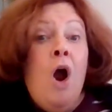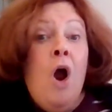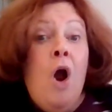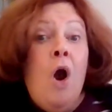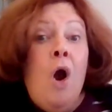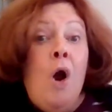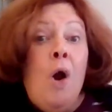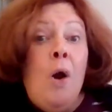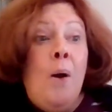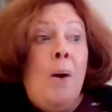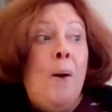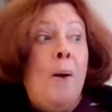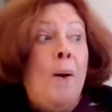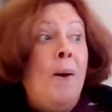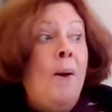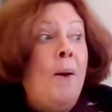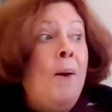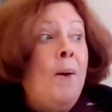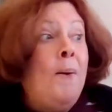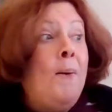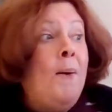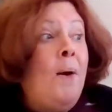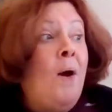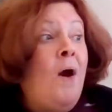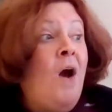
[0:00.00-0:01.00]

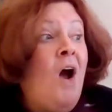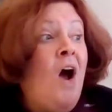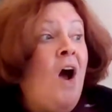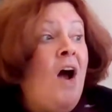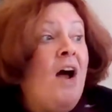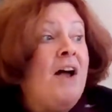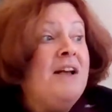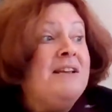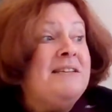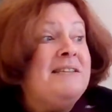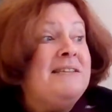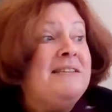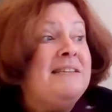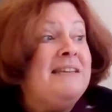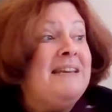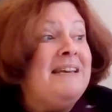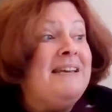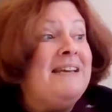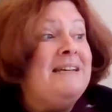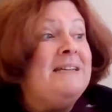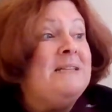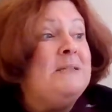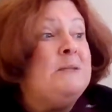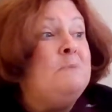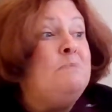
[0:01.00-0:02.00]
Her
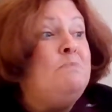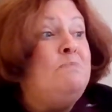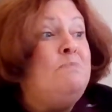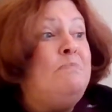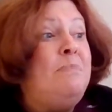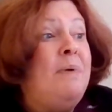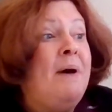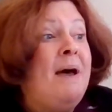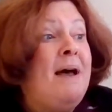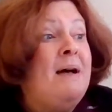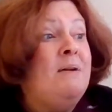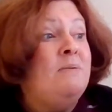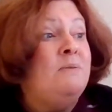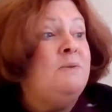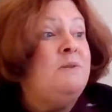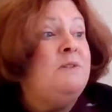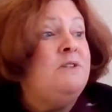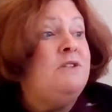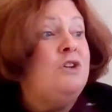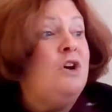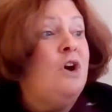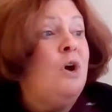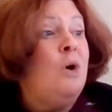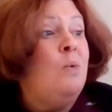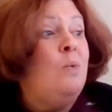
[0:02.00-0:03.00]
huskies
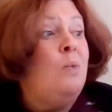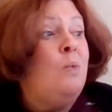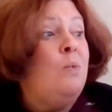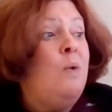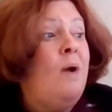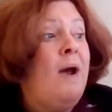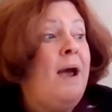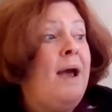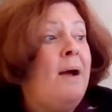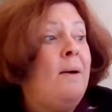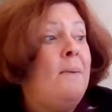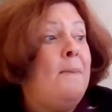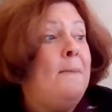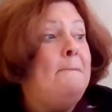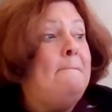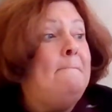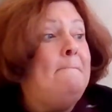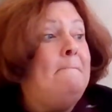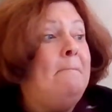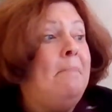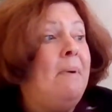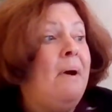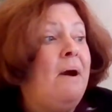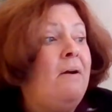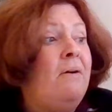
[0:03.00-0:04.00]
bounced around,
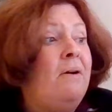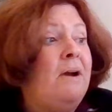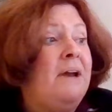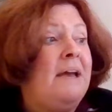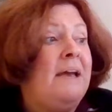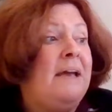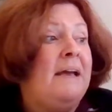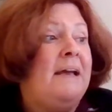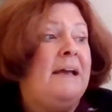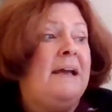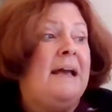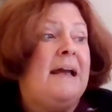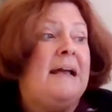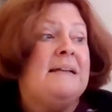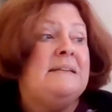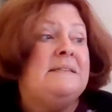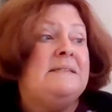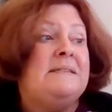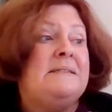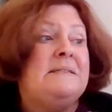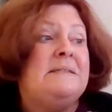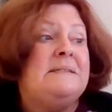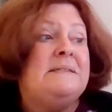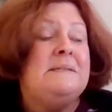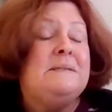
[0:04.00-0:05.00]
barking
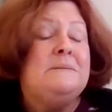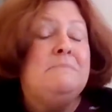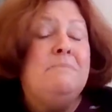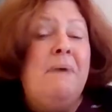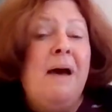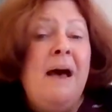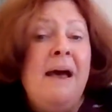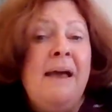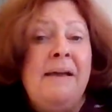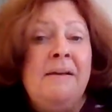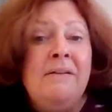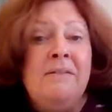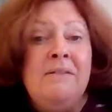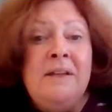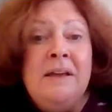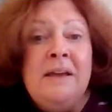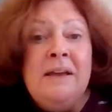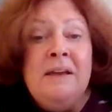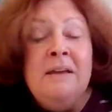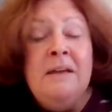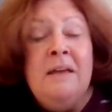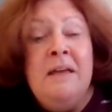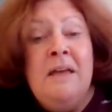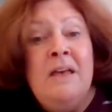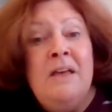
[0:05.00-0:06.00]
and
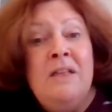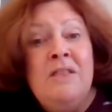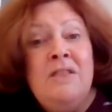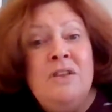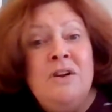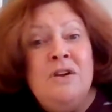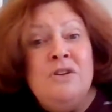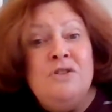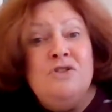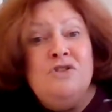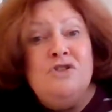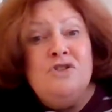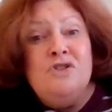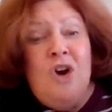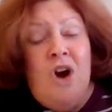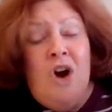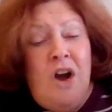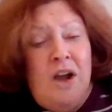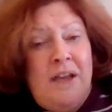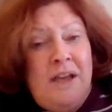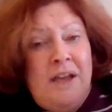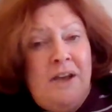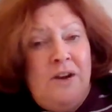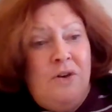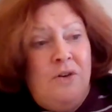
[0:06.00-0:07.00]
smiling their
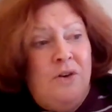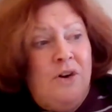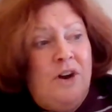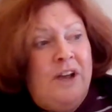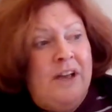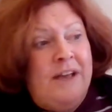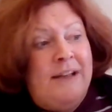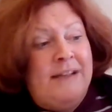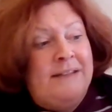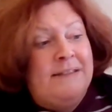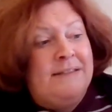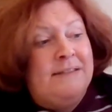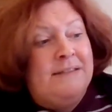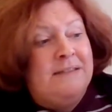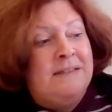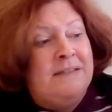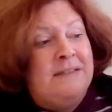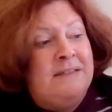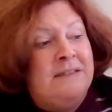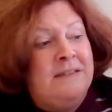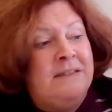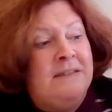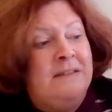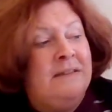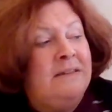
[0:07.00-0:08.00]
doggy
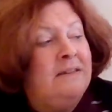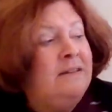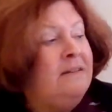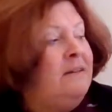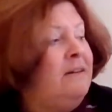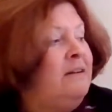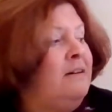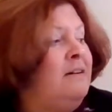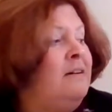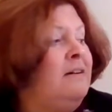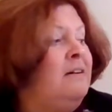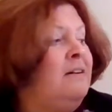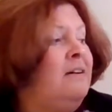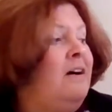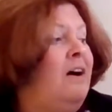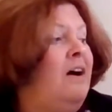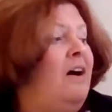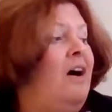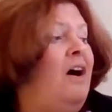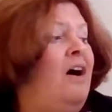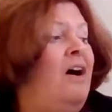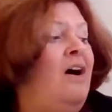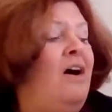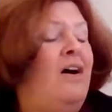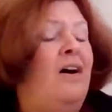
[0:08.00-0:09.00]
grins.
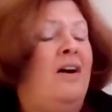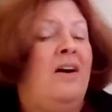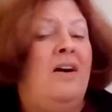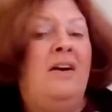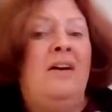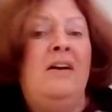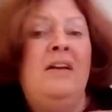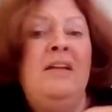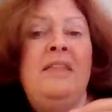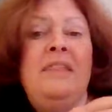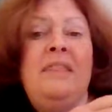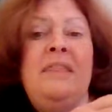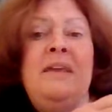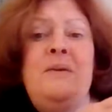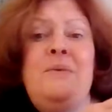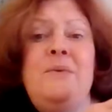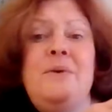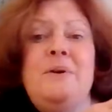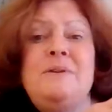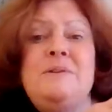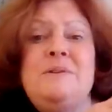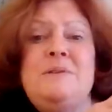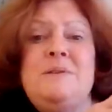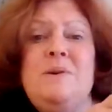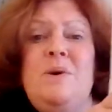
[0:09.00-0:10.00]
Oh, they
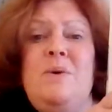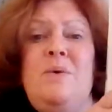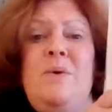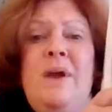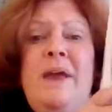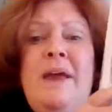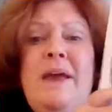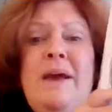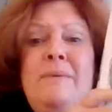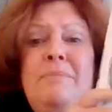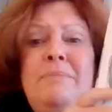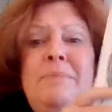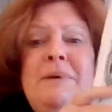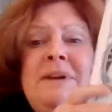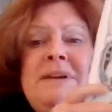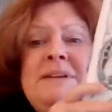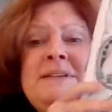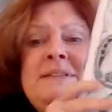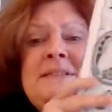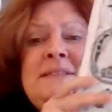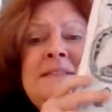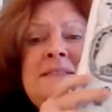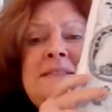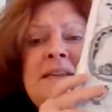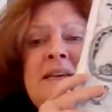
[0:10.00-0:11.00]
were so happy
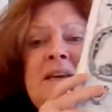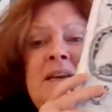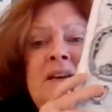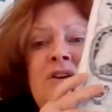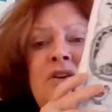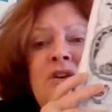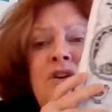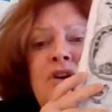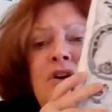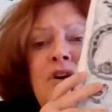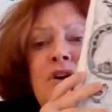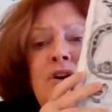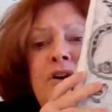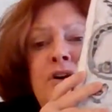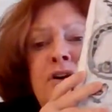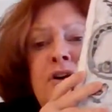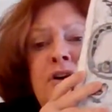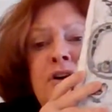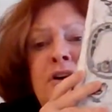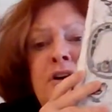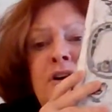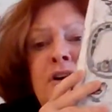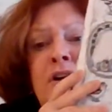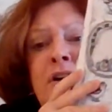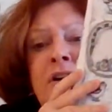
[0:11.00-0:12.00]
to see
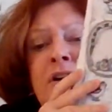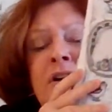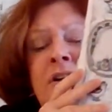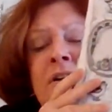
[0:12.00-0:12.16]
her.